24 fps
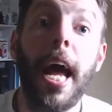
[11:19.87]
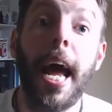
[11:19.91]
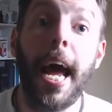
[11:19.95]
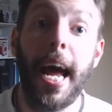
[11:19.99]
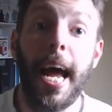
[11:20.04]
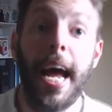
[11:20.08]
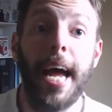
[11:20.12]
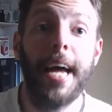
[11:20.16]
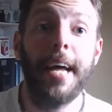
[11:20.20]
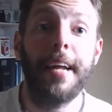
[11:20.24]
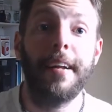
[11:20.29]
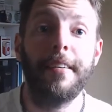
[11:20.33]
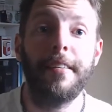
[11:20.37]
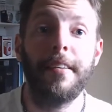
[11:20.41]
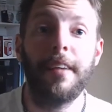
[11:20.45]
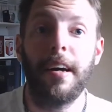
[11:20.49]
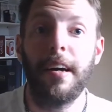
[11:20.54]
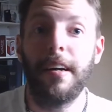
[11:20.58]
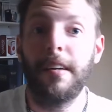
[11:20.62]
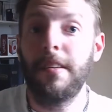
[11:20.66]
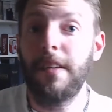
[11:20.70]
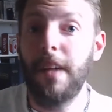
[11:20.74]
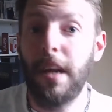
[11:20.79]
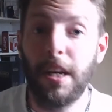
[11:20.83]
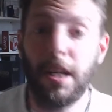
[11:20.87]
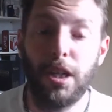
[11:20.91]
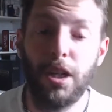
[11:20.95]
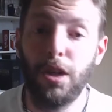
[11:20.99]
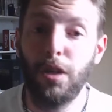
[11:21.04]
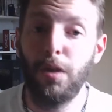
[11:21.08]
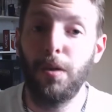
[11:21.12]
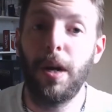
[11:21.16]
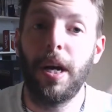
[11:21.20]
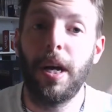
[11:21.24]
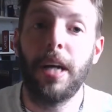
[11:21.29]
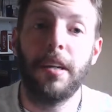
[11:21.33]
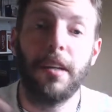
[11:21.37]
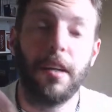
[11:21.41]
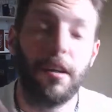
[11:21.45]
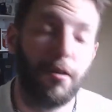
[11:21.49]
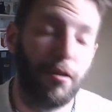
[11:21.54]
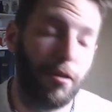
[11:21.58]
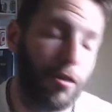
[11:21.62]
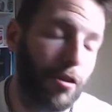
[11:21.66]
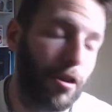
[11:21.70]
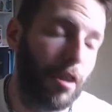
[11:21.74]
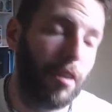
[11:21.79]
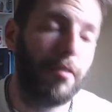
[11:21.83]
And Taiju and
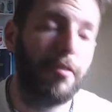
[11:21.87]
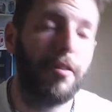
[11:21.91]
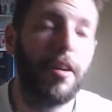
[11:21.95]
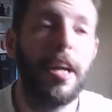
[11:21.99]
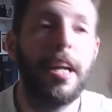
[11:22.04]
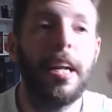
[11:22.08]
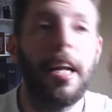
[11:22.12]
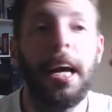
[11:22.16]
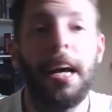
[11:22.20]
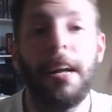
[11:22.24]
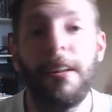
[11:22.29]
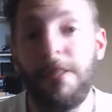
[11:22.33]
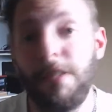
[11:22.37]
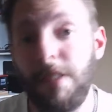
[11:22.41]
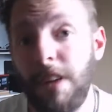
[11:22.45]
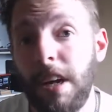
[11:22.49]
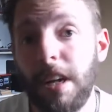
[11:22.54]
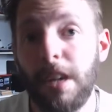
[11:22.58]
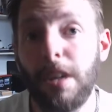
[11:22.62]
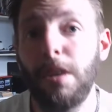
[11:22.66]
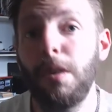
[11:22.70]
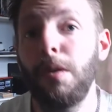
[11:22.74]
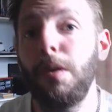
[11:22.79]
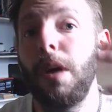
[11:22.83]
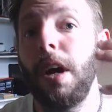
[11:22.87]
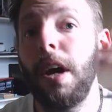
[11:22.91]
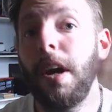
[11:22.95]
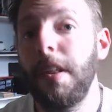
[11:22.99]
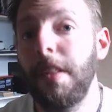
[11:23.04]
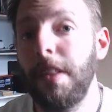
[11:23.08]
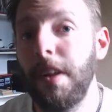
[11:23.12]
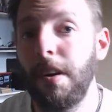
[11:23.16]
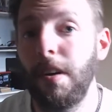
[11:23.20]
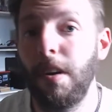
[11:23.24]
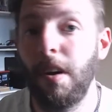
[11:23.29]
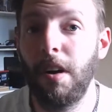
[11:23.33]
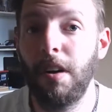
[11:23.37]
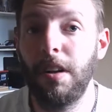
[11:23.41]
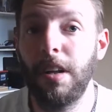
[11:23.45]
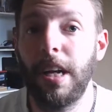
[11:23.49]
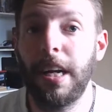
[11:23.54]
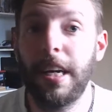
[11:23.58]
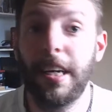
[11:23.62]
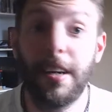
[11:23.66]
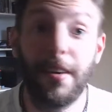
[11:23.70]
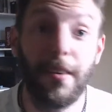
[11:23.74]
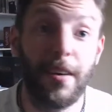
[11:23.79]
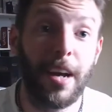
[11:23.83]
Taiju's girlfriend and Senku, they're all
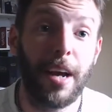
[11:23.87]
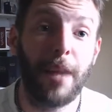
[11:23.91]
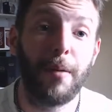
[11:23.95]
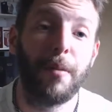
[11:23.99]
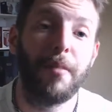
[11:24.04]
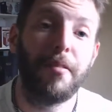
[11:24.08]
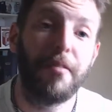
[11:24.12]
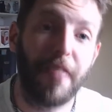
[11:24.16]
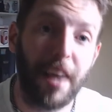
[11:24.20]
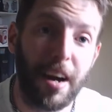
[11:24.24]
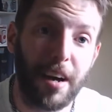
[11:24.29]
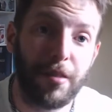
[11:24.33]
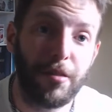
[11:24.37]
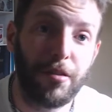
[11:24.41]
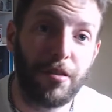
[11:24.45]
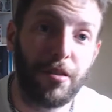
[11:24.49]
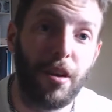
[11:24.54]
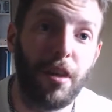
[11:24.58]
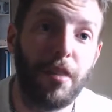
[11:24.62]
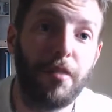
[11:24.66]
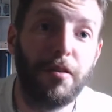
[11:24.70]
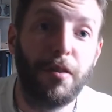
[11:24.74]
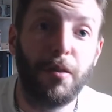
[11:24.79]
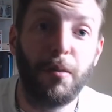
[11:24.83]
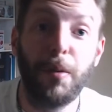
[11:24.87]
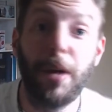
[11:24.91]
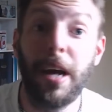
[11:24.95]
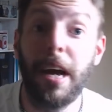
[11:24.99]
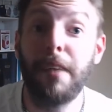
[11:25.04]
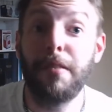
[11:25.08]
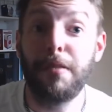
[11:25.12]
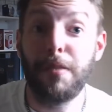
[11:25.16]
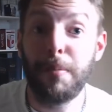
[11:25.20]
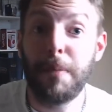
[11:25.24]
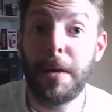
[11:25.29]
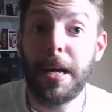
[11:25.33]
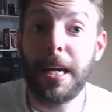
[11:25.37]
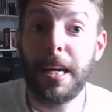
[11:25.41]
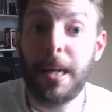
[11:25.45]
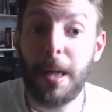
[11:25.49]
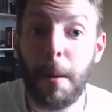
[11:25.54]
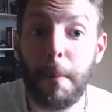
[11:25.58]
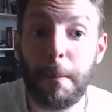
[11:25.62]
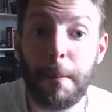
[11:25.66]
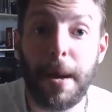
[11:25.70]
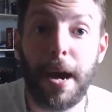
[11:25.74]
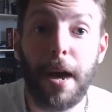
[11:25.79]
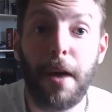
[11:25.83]
like, okay, we found sulfur. We have to make
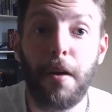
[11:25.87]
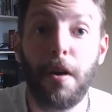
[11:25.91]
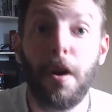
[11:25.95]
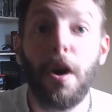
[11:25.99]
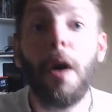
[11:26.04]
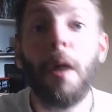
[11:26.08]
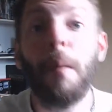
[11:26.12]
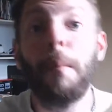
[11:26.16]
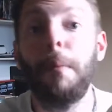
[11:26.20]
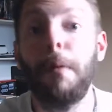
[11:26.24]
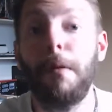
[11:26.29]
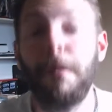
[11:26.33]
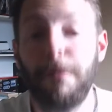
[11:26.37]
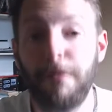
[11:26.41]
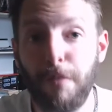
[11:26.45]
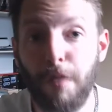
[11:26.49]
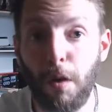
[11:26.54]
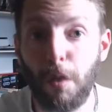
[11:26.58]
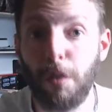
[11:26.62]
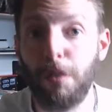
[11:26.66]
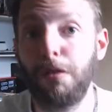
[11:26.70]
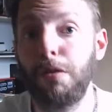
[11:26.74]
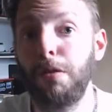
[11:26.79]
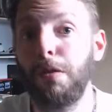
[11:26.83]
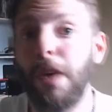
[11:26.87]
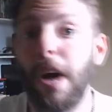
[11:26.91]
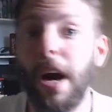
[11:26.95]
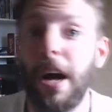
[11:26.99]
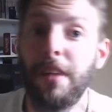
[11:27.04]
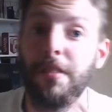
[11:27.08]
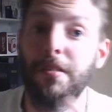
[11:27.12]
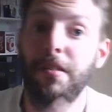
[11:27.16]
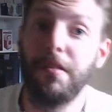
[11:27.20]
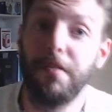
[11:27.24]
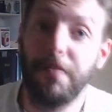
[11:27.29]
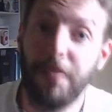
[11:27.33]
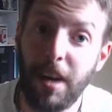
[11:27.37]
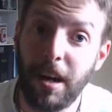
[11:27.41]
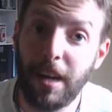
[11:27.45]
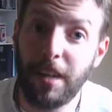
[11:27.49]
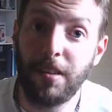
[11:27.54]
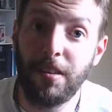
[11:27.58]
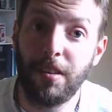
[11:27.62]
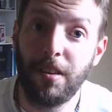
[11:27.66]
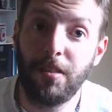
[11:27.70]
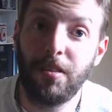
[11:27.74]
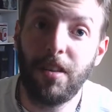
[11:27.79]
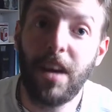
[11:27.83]
gunpowder before Tsukasa
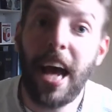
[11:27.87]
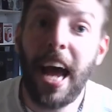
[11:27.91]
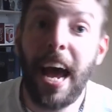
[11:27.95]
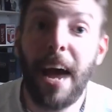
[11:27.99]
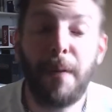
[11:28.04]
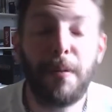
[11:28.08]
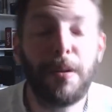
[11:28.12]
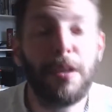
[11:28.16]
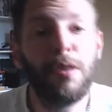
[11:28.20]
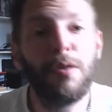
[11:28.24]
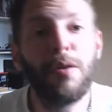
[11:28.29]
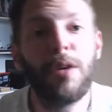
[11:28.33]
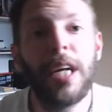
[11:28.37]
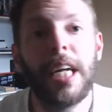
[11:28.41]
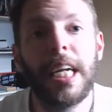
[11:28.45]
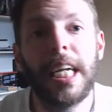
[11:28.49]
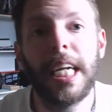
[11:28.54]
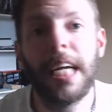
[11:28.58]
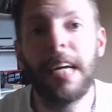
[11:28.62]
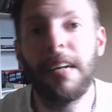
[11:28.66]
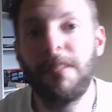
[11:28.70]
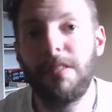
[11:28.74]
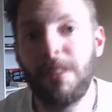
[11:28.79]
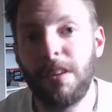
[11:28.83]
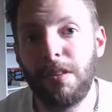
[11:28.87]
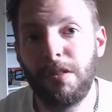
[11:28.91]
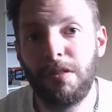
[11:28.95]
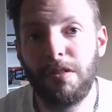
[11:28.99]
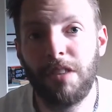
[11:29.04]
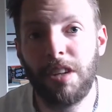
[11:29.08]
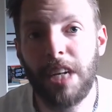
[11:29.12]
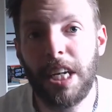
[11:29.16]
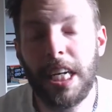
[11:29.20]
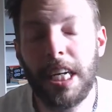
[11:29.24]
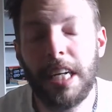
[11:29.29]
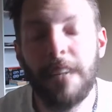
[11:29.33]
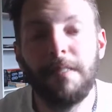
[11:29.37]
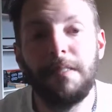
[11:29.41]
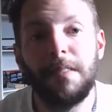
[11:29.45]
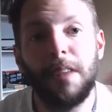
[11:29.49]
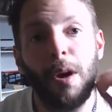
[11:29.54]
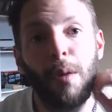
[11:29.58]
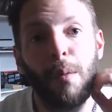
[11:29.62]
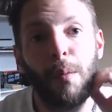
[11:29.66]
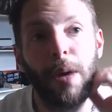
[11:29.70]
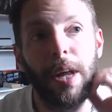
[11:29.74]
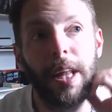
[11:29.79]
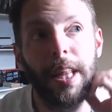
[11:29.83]
finds us. And we do get a nice little scene
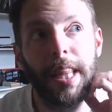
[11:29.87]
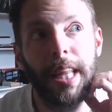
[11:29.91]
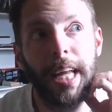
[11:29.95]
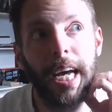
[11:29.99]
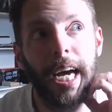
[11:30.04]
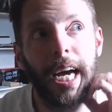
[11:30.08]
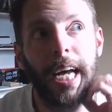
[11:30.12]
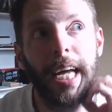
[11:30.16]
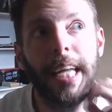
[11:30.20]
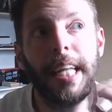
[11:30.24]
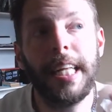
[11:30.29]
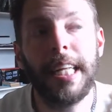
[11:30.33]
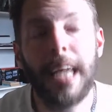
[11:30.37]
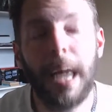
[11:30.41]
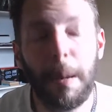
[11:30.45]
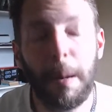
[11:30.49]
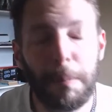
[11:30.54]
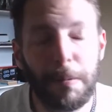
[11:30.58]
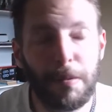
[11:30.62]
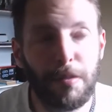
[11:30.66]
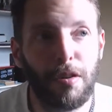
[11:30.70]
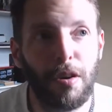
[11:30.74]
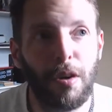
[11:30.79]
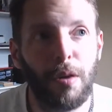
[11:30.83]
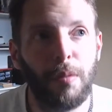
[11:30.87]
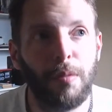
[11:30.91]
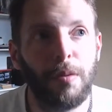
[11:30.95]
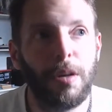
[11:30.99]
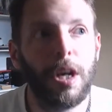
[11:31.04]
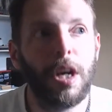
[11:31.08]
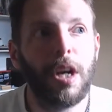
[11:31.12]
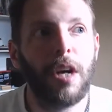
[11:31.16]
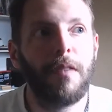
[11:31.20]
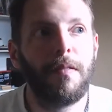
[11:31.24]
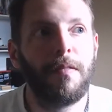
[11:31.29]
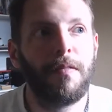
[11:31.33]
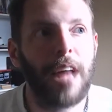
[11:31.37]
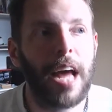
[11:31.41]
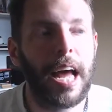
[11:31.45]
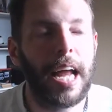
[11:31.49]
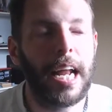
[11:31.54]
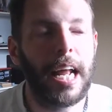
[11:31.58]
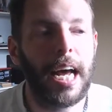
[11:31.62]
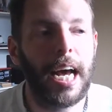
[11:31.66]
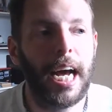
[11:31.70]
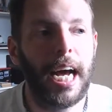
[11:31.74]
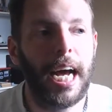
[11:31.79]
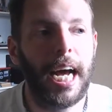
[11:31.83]
with in the episode
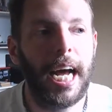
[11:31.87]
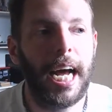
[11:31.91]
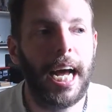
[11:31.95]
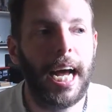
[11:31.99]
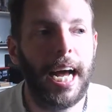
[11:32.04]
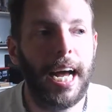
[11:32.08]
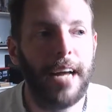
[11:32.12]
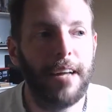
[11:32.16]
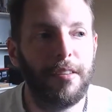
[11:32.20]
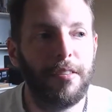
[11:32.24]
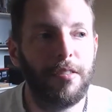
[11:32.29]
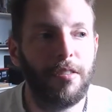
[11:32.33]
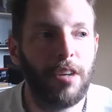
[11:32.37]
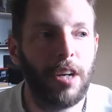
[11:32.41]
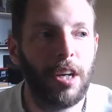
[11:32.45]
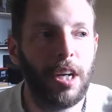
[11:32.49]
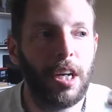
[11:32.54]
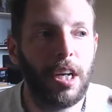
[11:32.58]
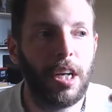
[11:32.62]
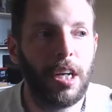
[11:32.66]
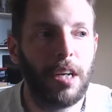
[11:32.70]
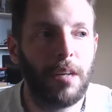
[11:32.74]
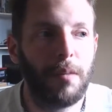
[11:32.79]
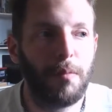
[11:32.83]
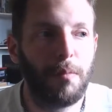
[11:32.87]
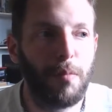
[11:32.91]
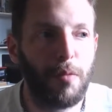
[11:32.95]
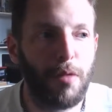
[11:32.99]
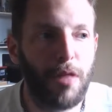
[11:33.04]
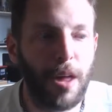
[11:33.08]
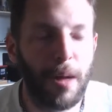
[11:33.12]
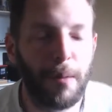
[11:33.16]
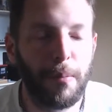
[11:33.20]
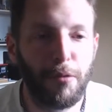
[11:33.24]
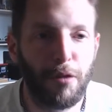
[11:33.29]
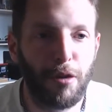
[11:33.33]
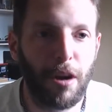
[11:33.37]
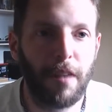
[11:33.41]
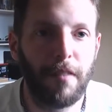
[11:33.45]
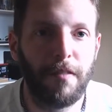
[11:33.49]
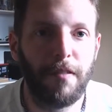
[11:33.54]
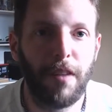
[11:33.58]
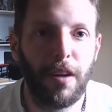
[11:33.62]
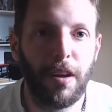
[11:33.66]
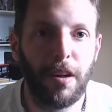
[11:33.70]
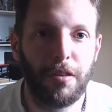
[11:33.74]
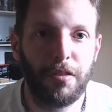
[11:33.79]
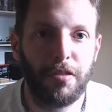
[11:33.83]
that has them trying to
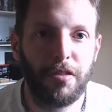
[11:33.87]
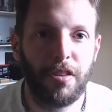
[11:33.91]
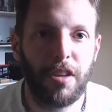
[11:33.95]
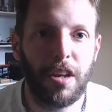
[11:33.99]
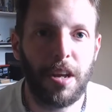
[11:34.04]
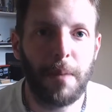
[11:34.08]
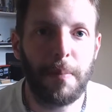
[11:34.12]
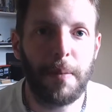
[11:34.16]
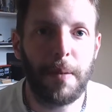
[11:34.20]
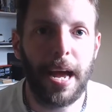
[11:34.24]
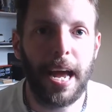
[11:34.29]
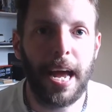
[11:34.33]
fall asleep.